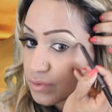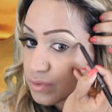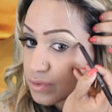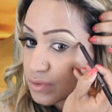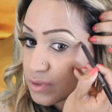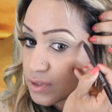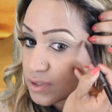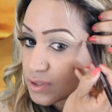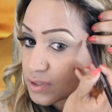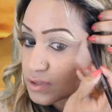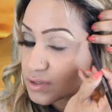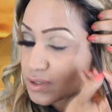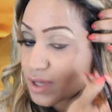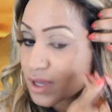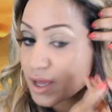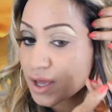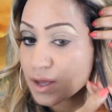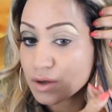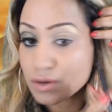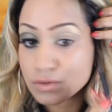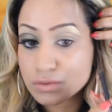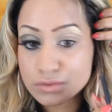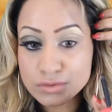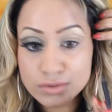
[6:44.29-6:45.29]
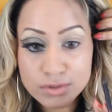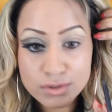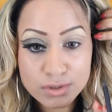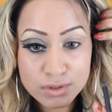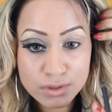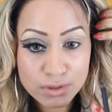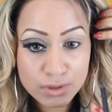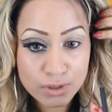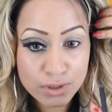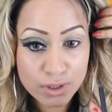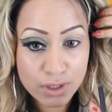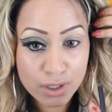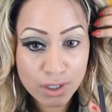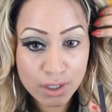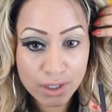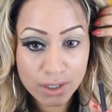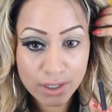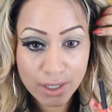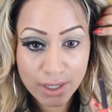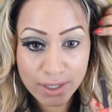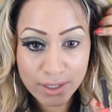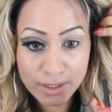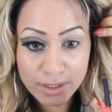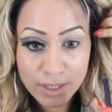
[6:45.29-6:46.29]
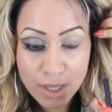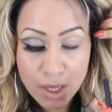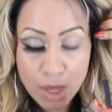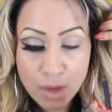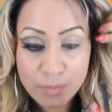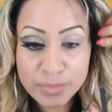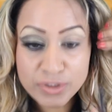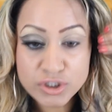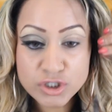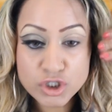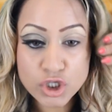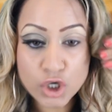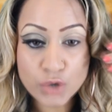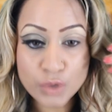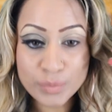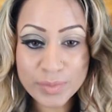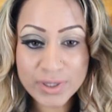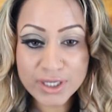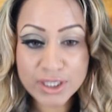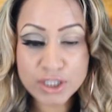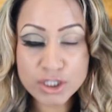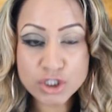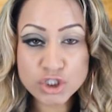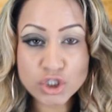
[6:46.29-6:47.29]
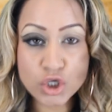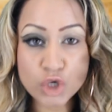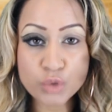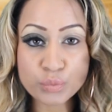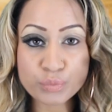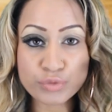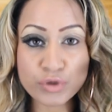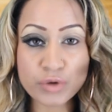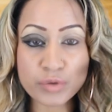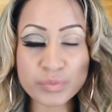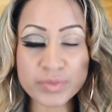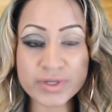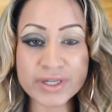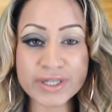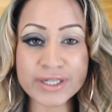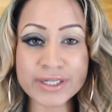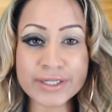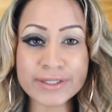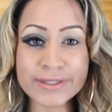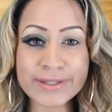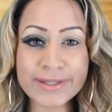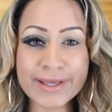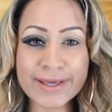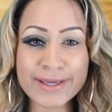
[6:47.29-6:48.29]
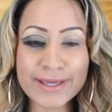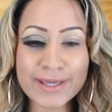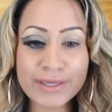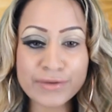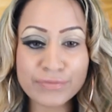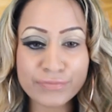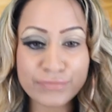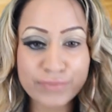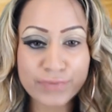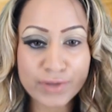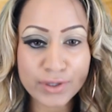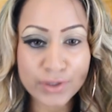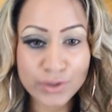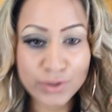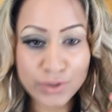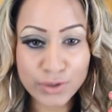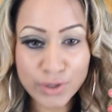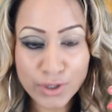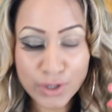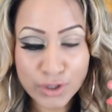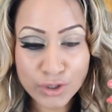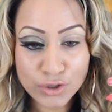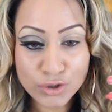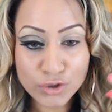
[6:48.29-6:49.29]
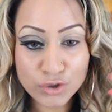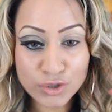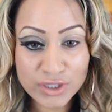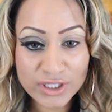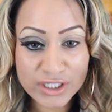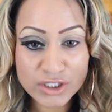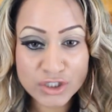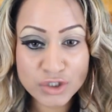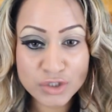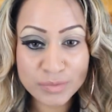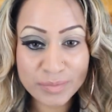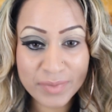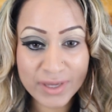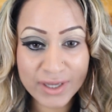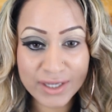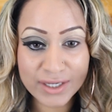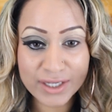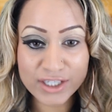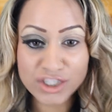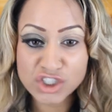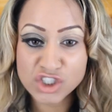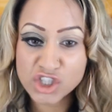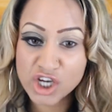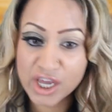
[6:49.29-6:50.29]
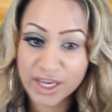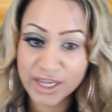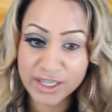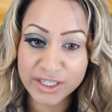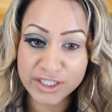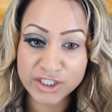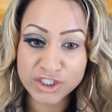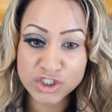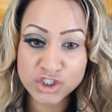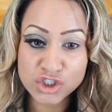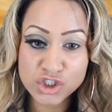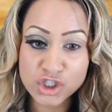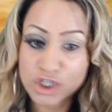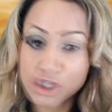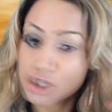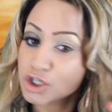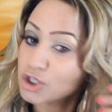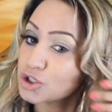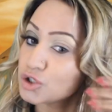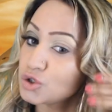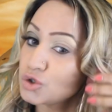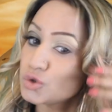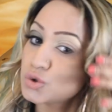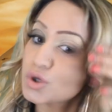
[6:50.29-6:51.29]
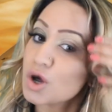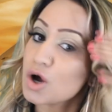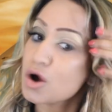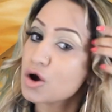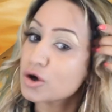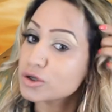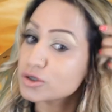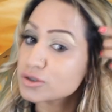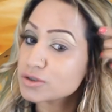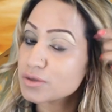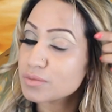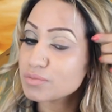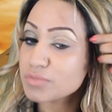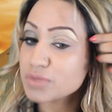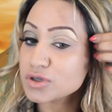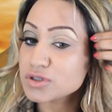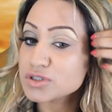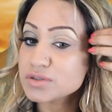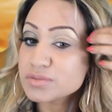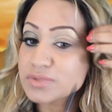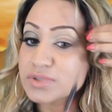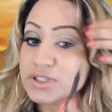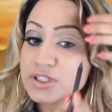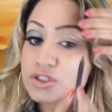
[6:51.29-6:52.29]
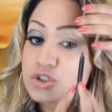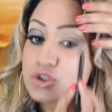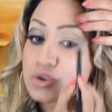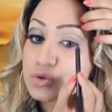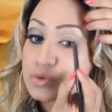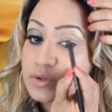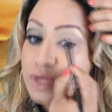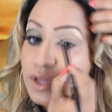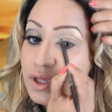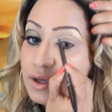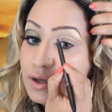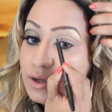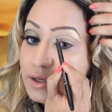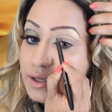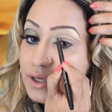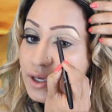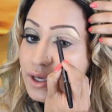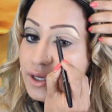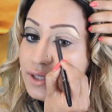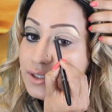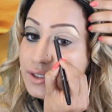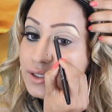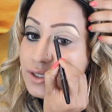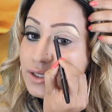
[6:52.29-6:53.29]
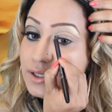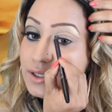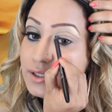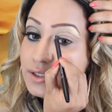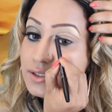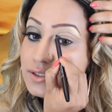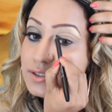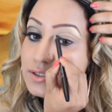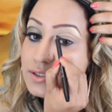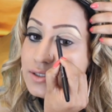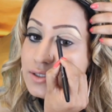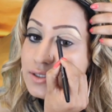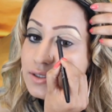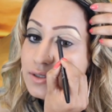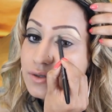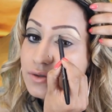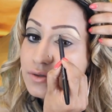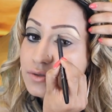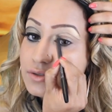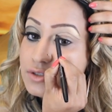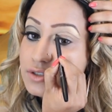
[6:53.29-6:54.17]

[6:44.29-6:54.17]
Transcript: this out, okay? But don't make it so prominent that if you need to make a change, you can't possibly do that, okay? So